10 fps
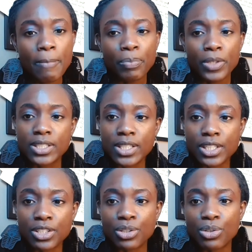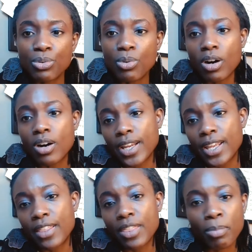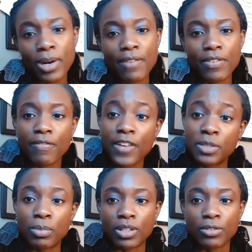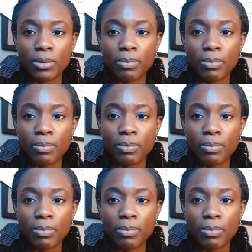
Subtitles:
since you are in the private Facebook group.